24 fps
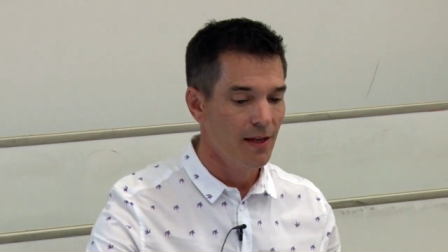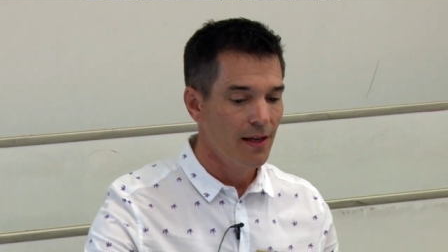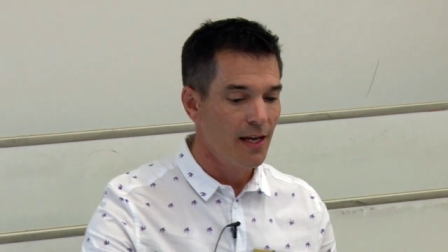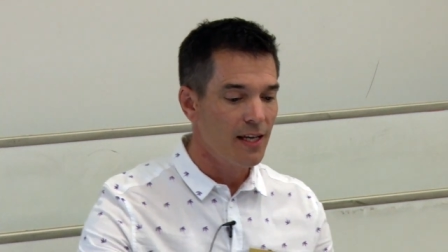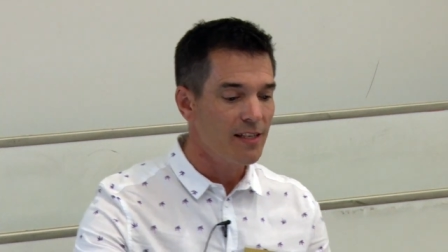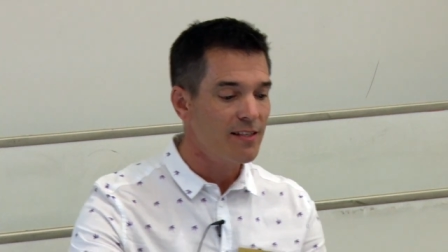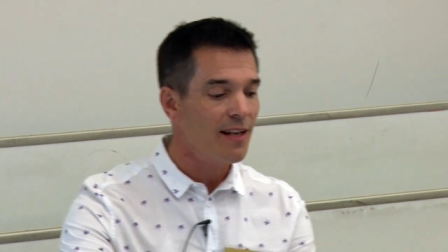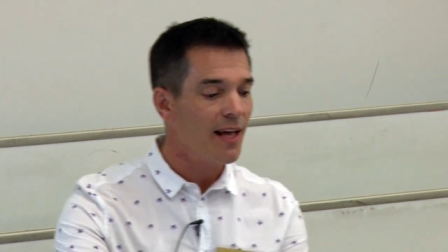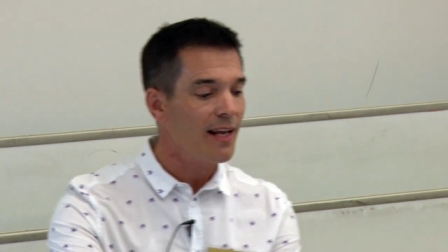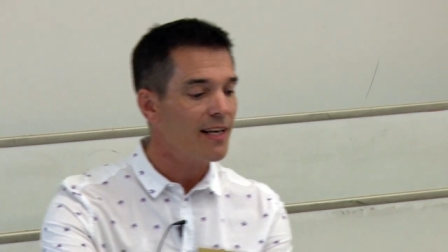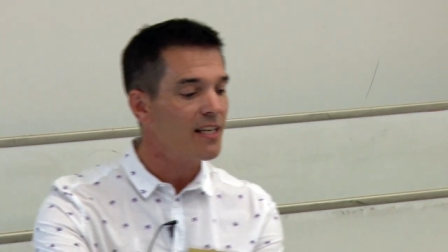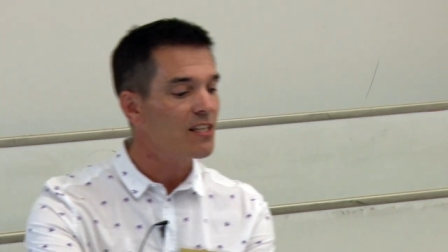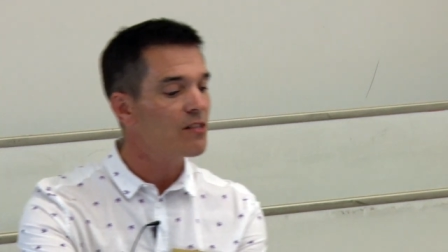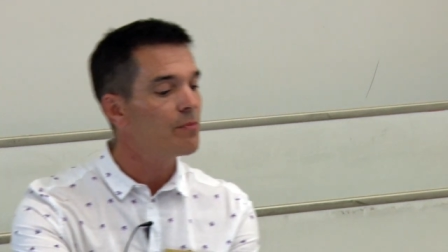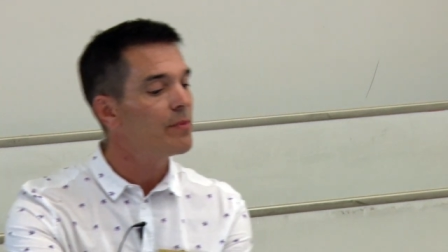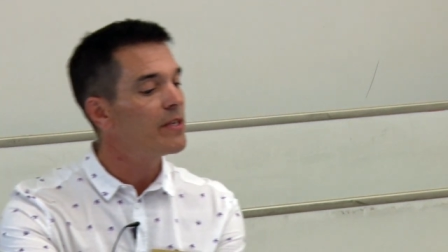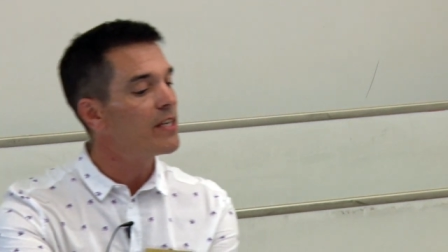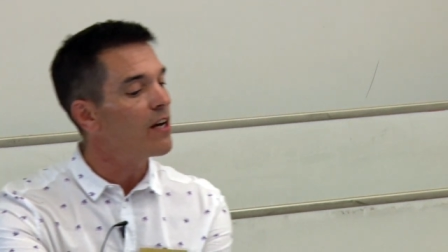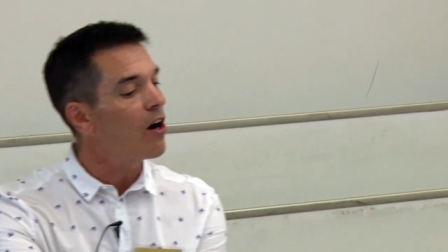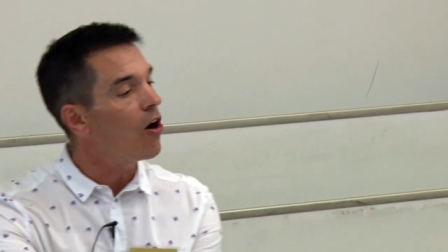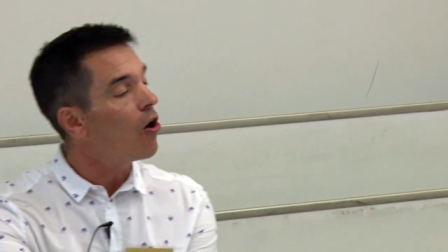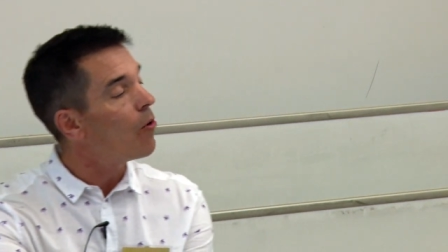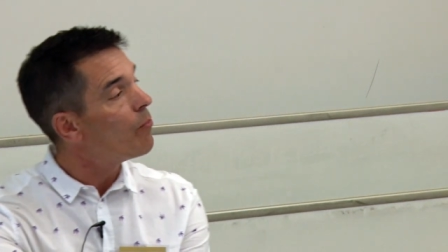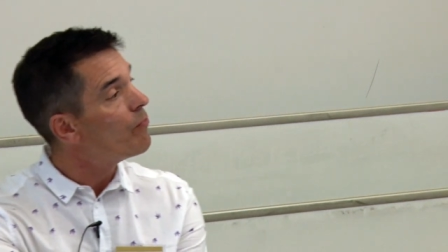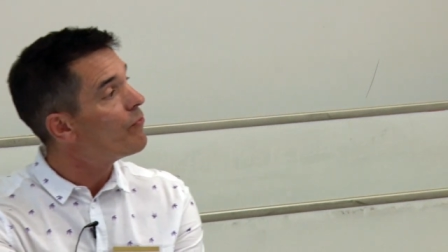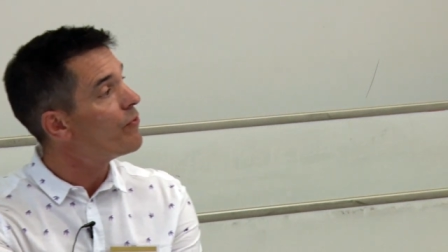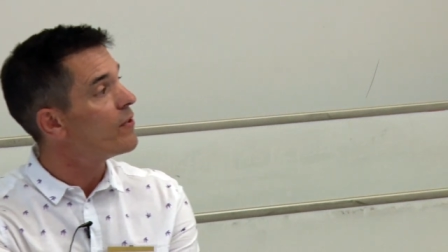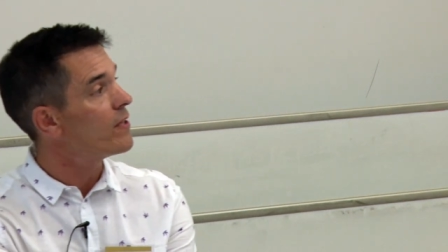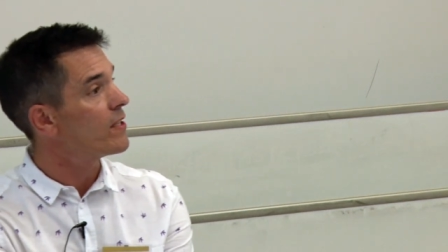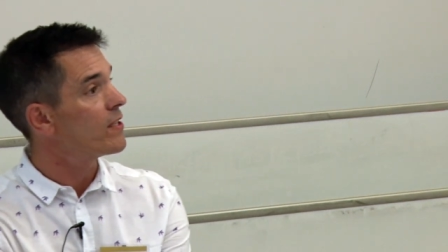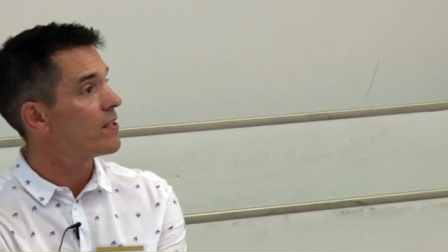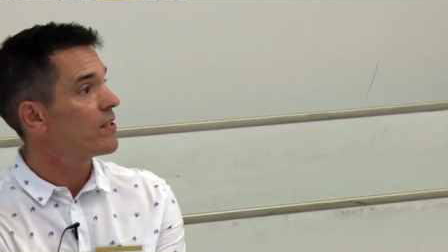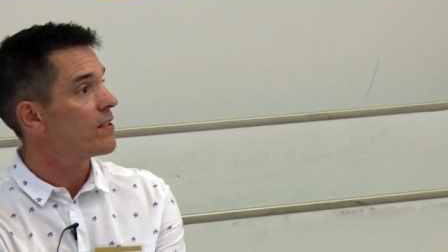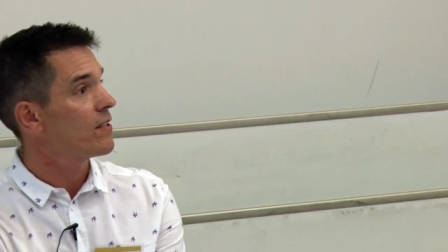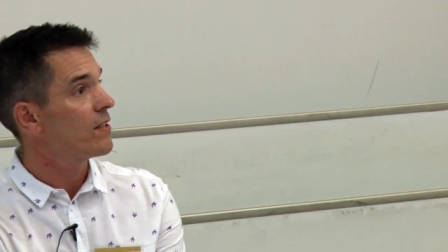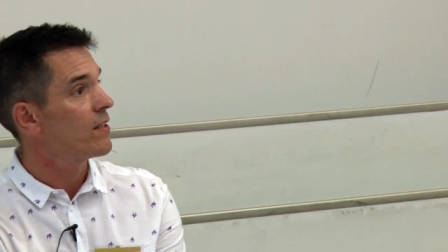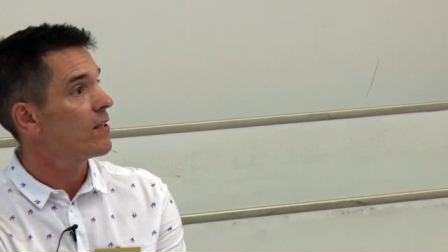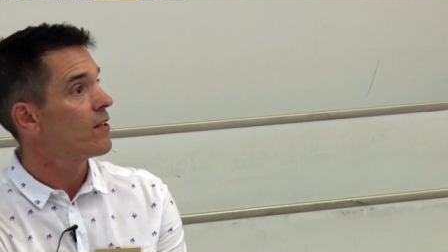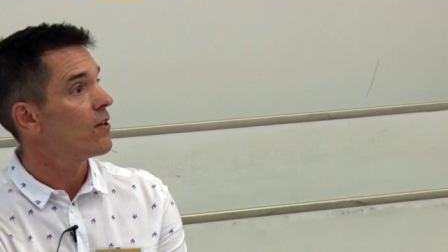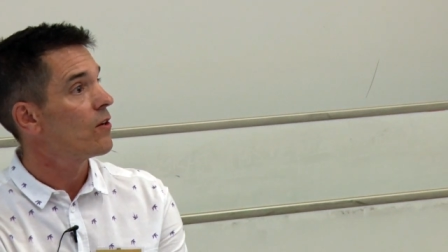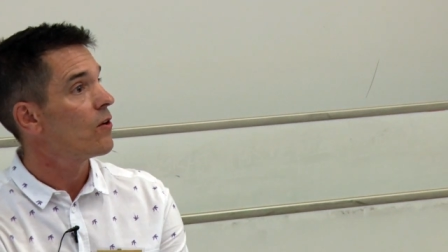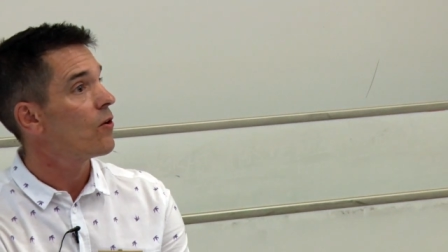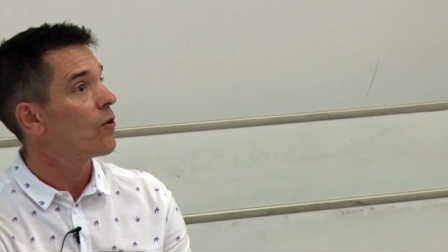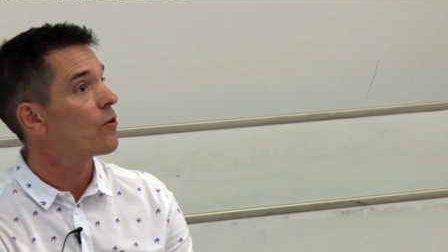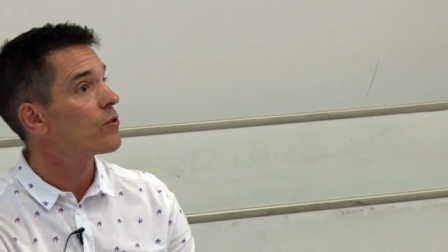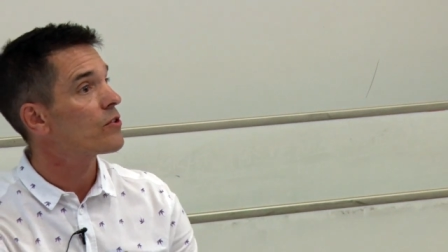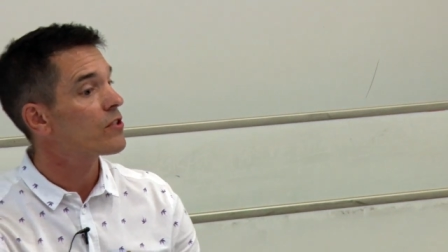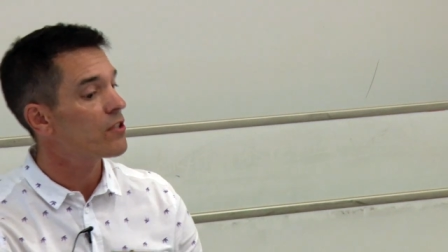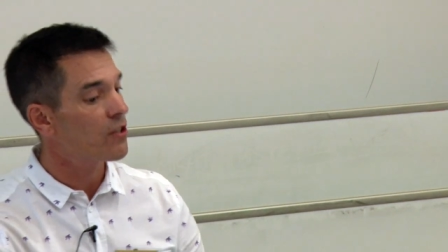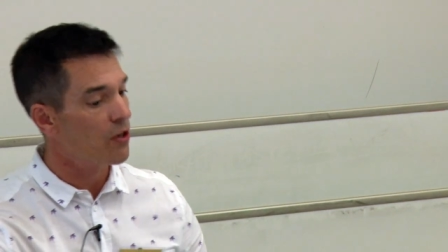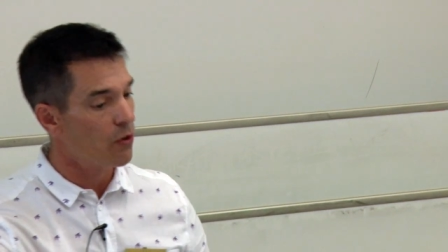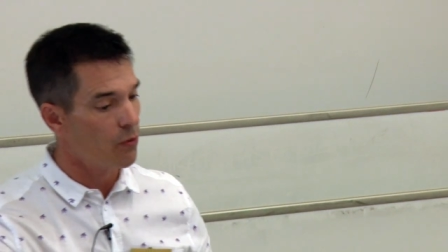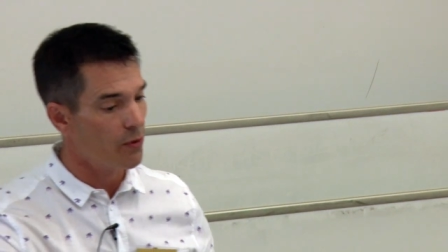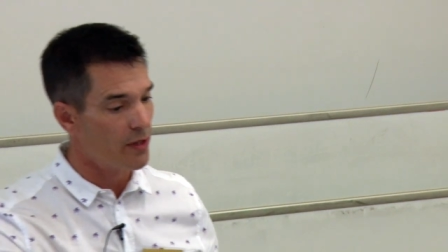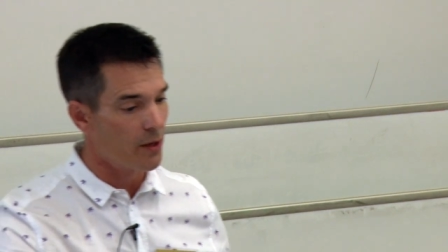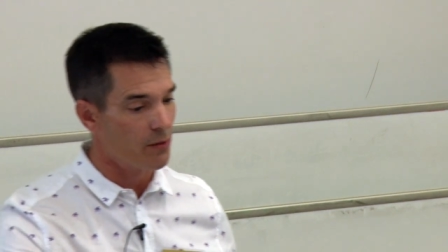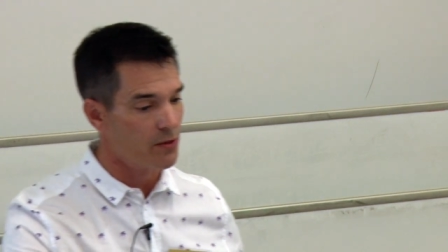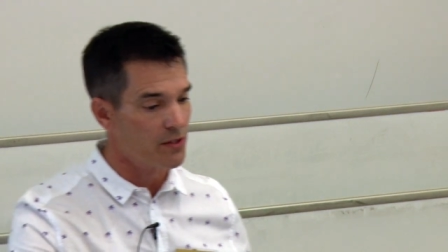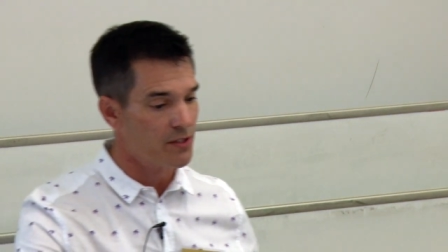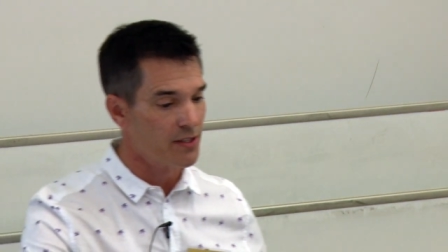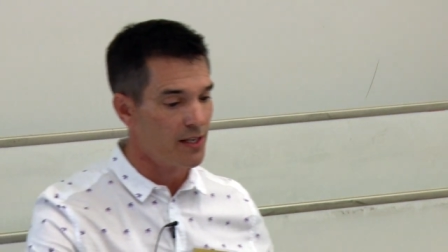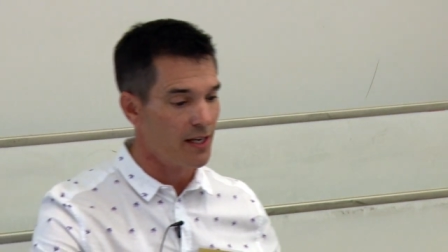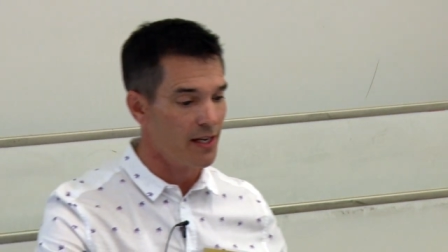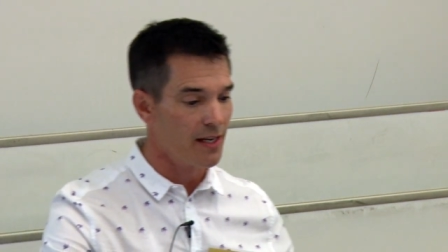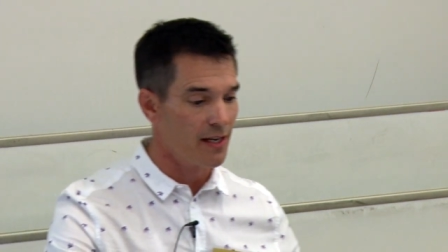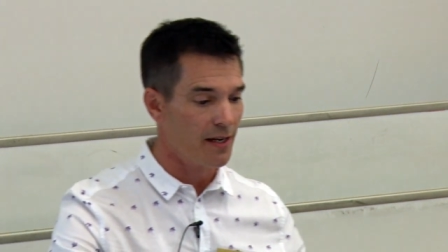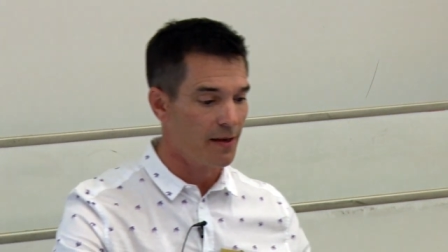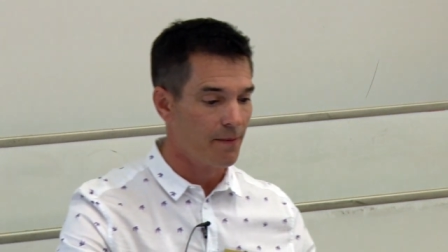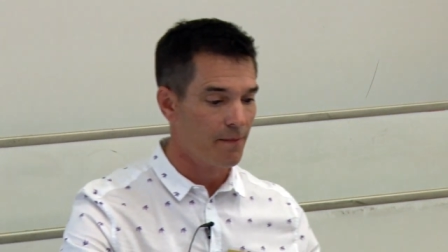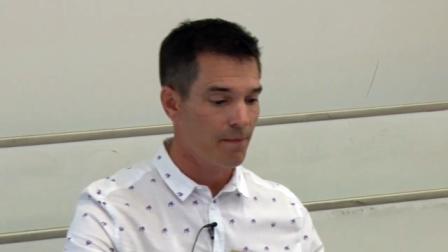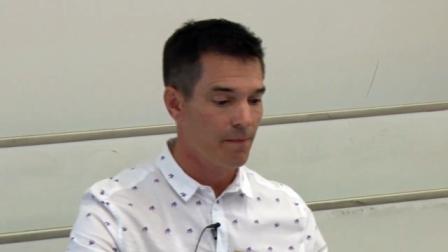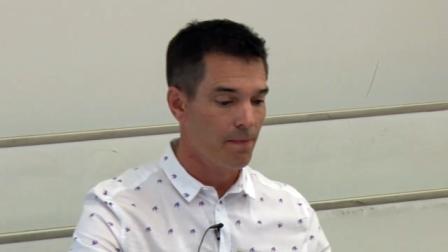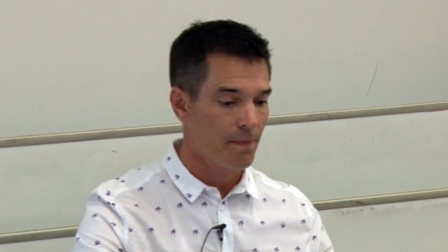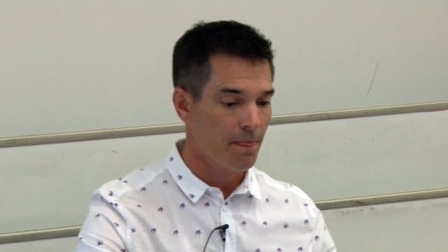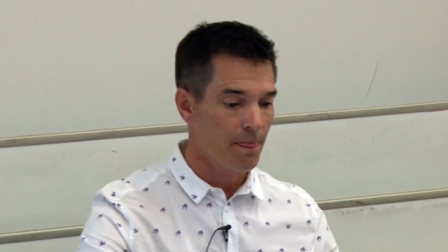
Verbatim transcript: It's likely to be obvious or to go without saying.